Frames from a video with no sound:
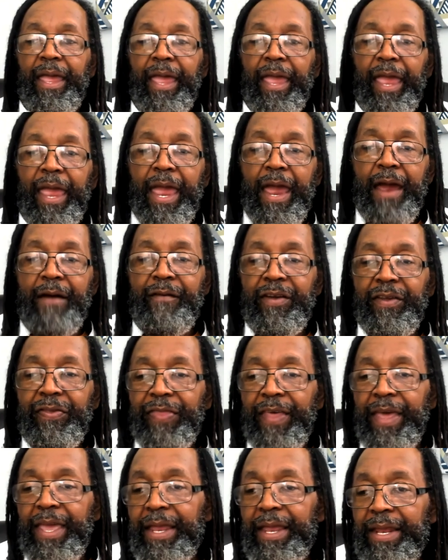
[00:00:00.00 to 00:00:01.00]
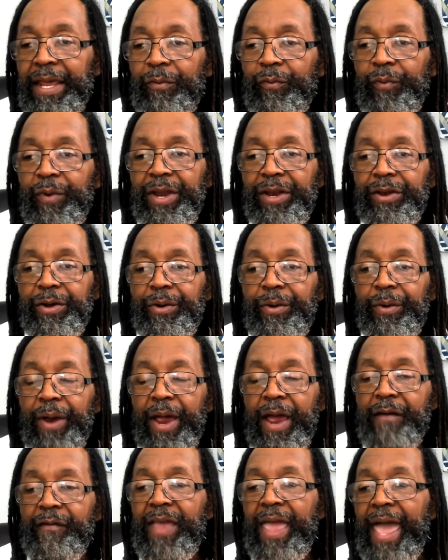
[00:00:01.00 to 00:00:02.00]
everything that we do,
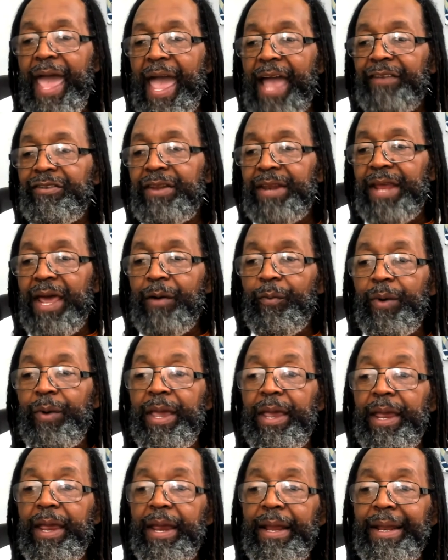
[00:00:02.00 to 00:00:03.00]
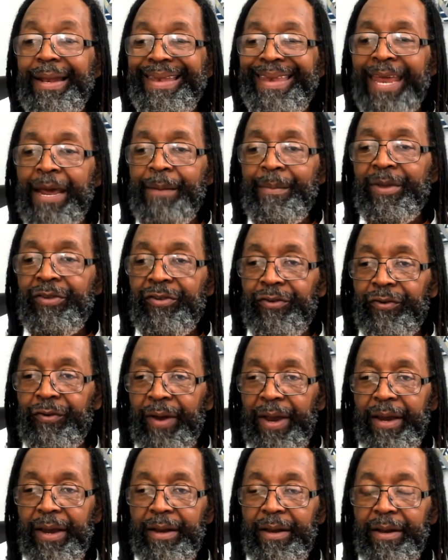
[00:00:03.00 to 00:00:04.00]
every action that we
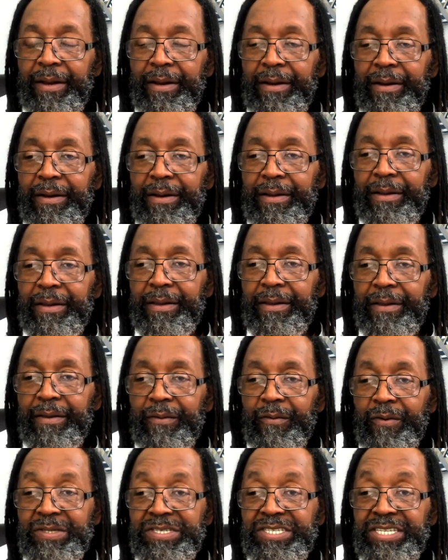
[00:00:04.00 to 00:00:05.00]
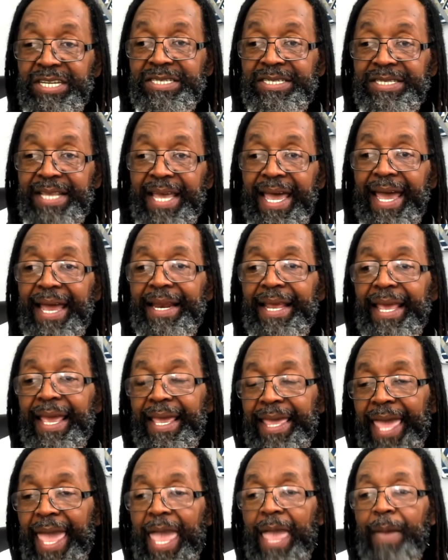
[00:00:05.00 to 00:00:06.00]
demonstrate was just that. It
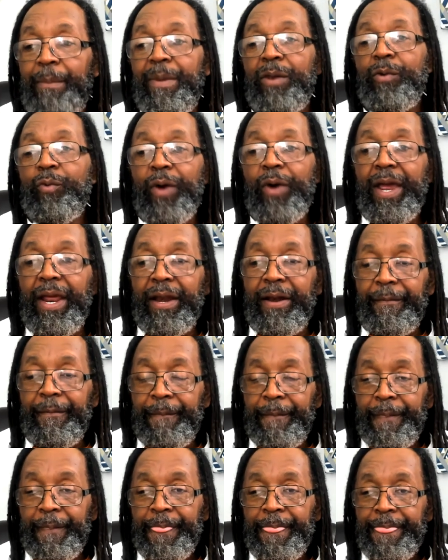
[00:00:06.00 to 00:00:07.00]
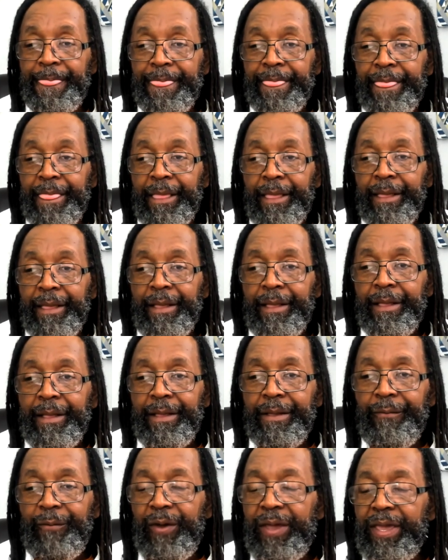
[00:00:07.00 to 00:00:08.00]
came and went.
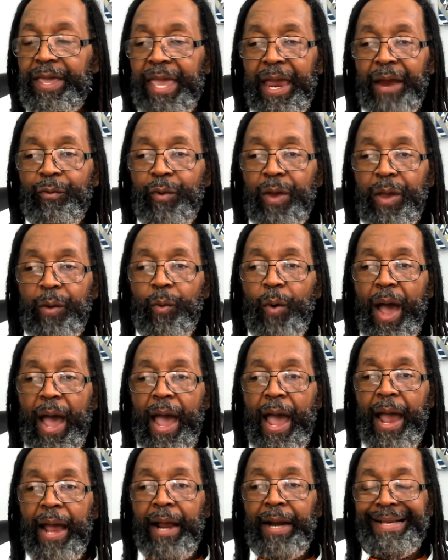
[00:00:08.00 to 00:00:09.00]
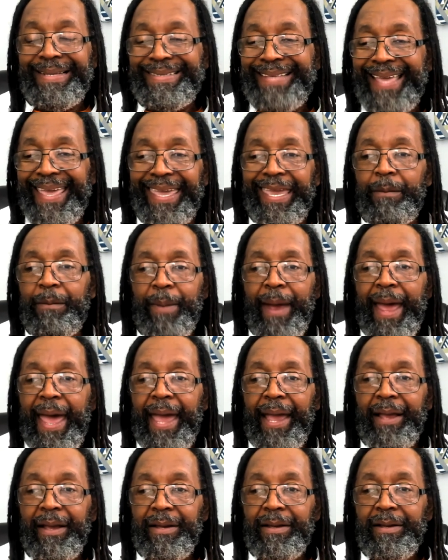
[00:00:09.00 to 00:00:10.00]
We can't rewind and take it back.